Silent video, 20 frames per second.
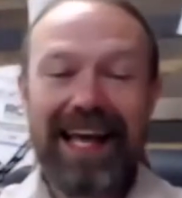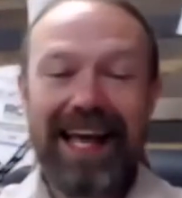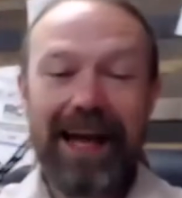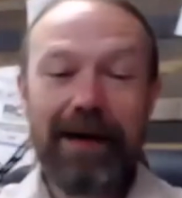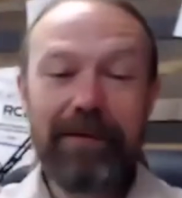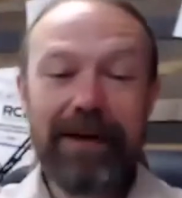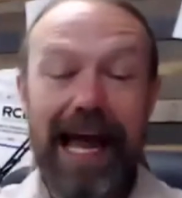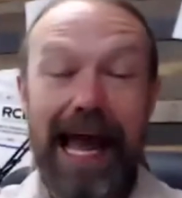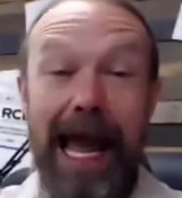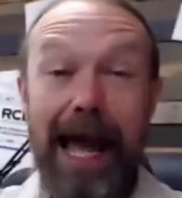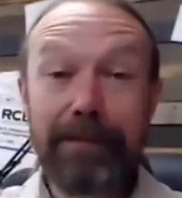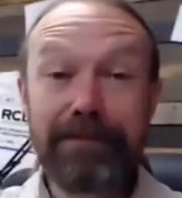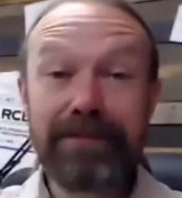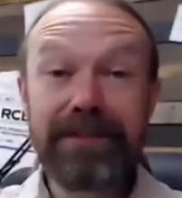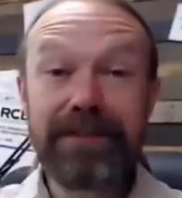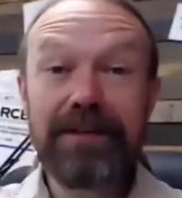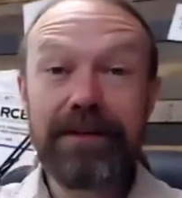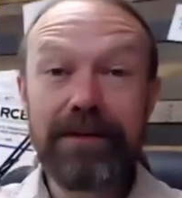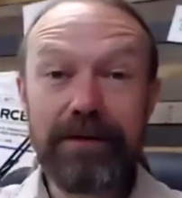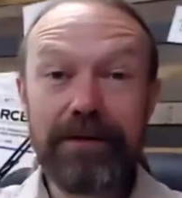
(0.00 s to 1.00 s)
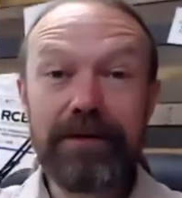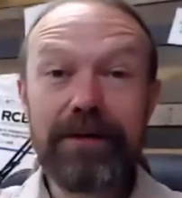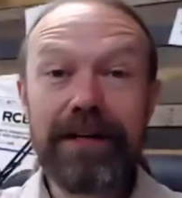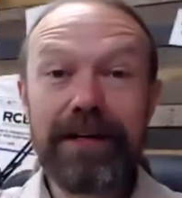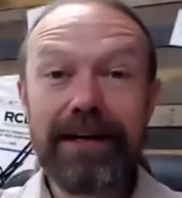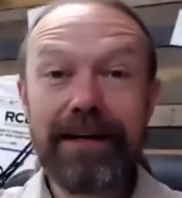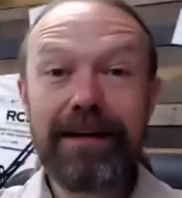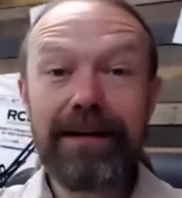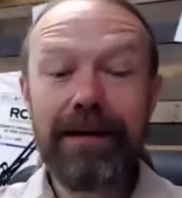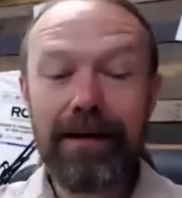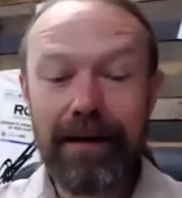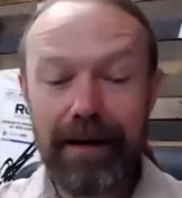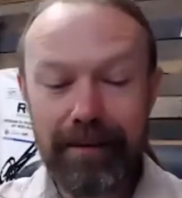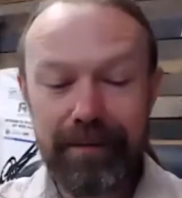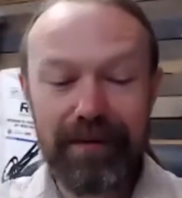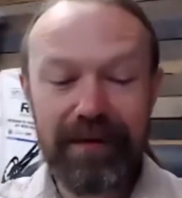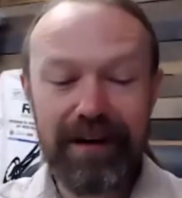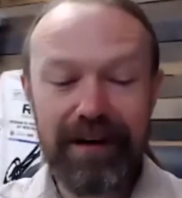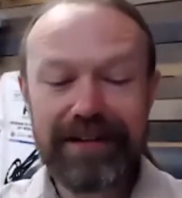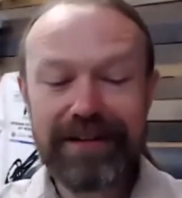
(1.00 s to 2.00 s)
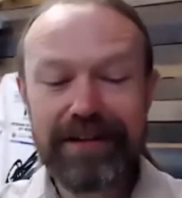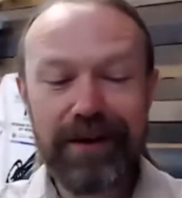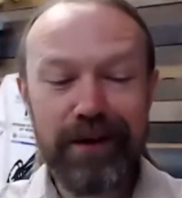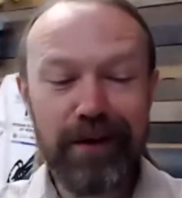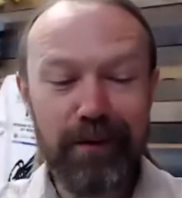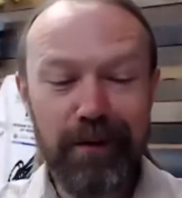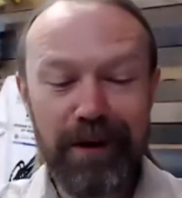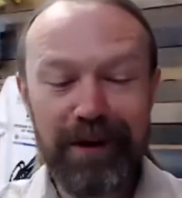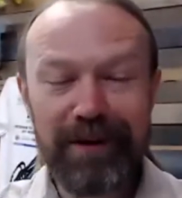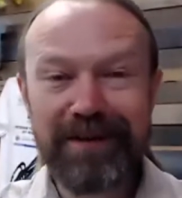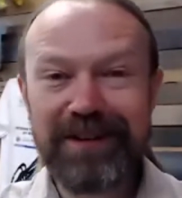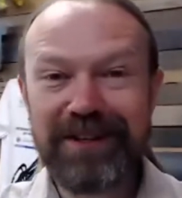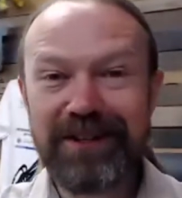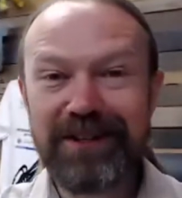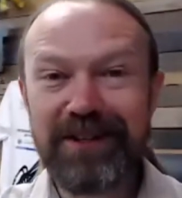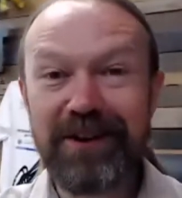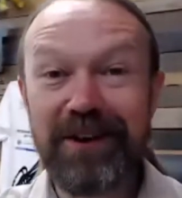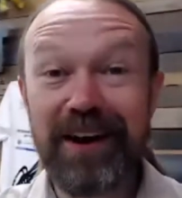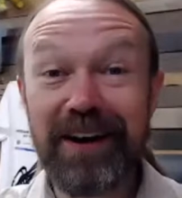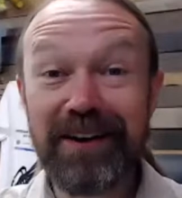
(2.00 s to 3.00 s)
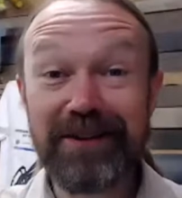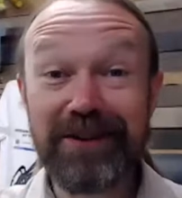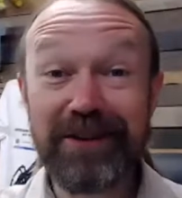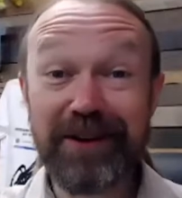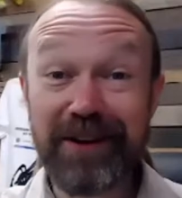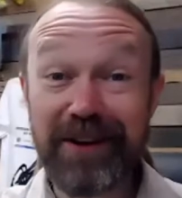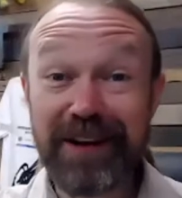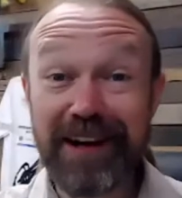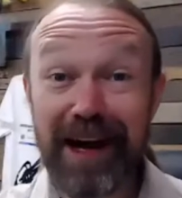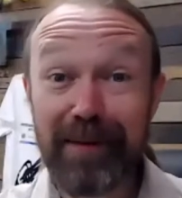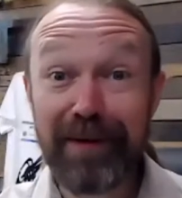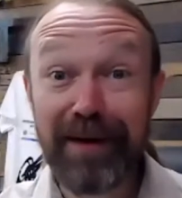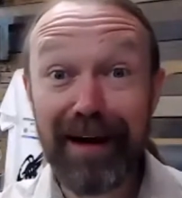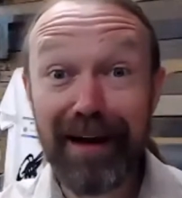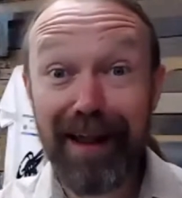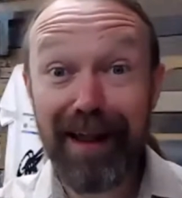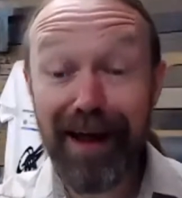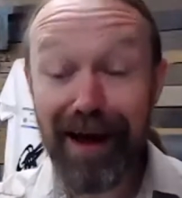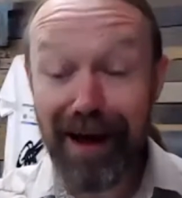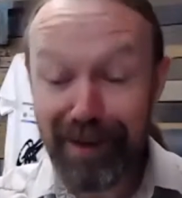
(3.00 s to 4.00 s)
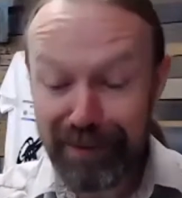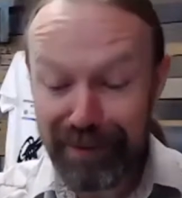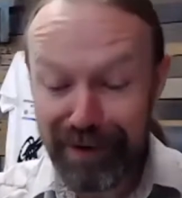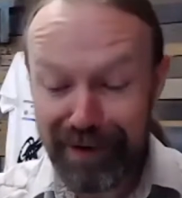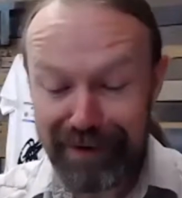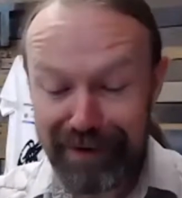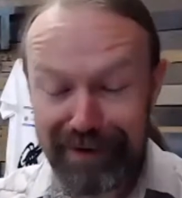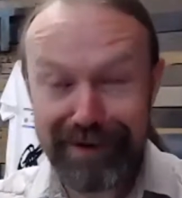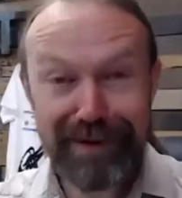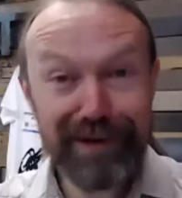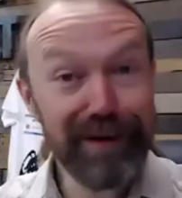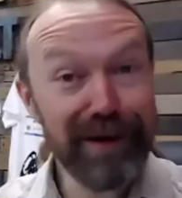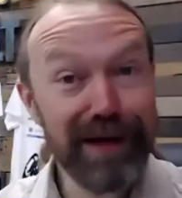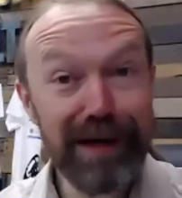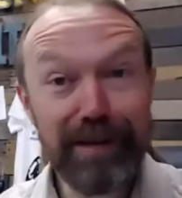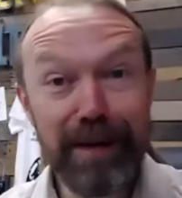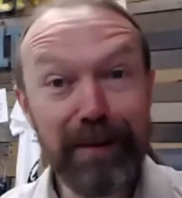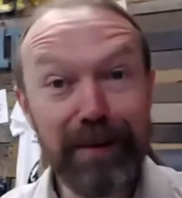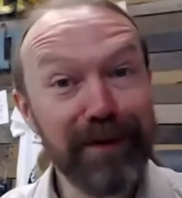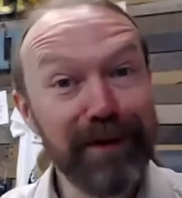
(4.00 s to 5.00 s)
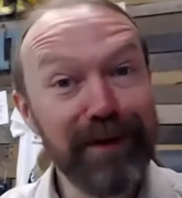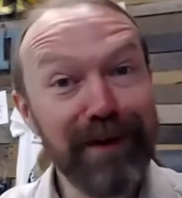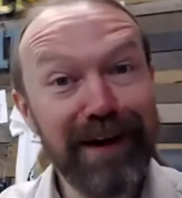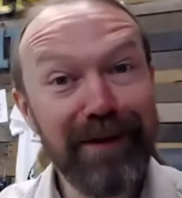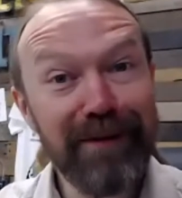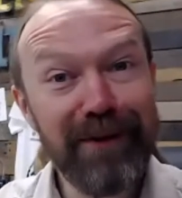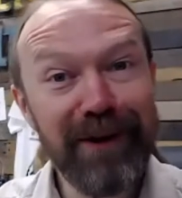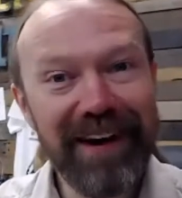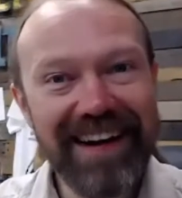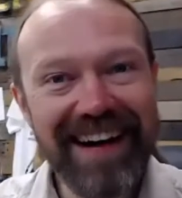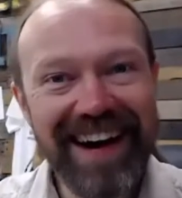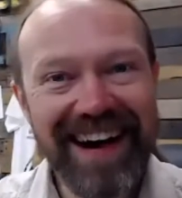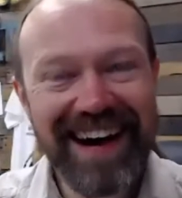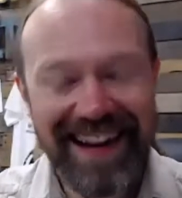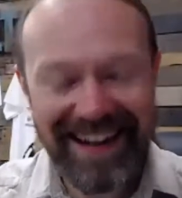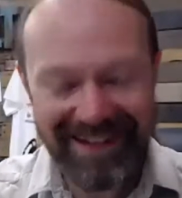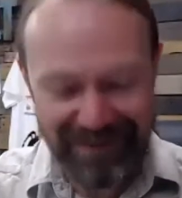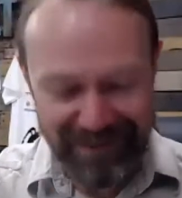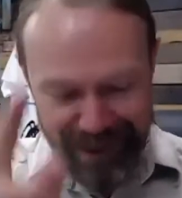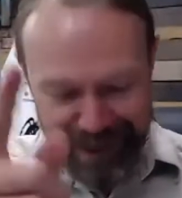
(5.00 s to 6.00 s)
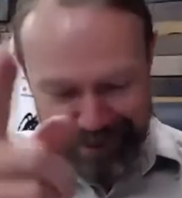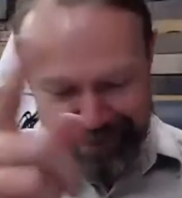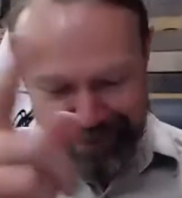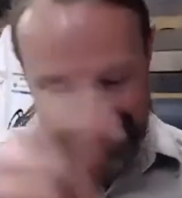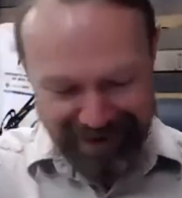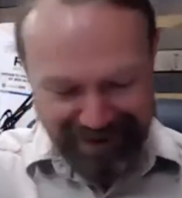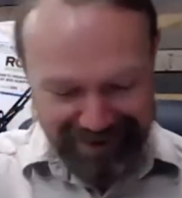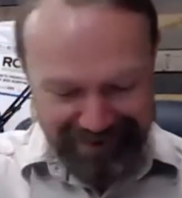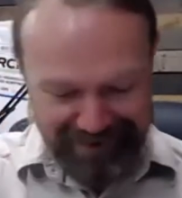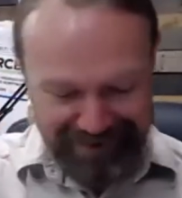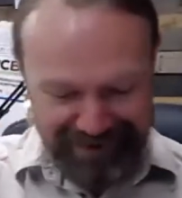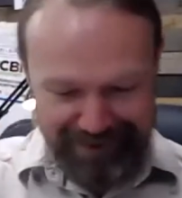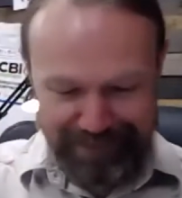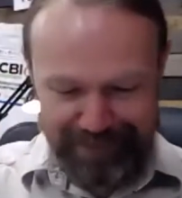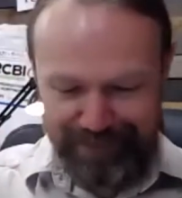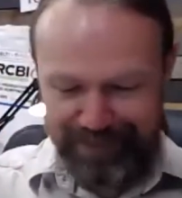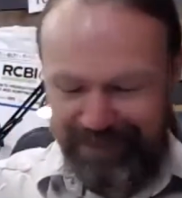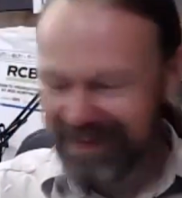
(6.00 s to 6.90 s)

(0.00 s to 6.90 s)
And we absolutely are impressed at your work this year, Hunter. You're coming along, brother. You keep up the great work. Very proud of you.